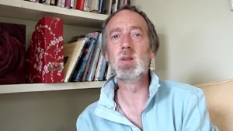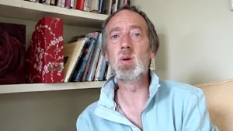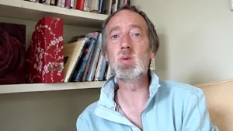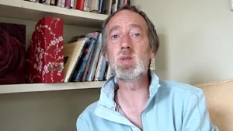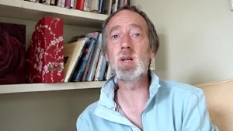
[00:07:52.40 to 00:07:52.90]

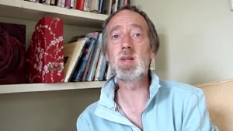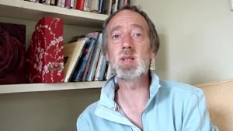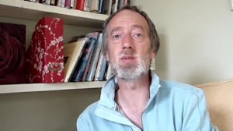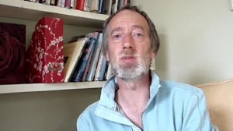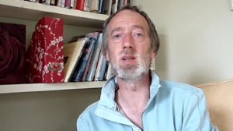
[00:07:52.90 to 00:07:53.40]

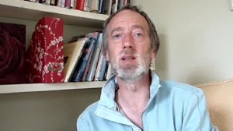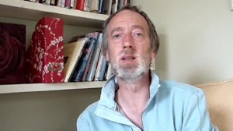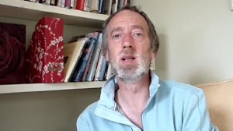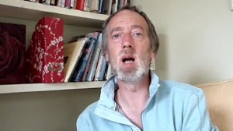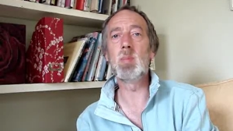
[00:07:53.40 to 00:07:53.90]
Alternatively,
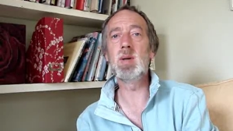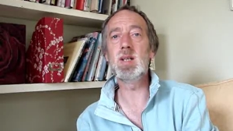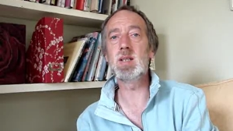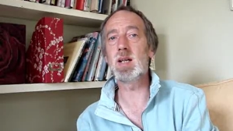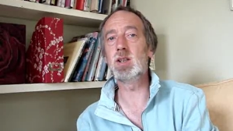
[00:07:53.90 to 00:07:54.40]
a
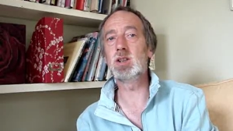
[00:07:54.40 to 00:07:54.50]
PDA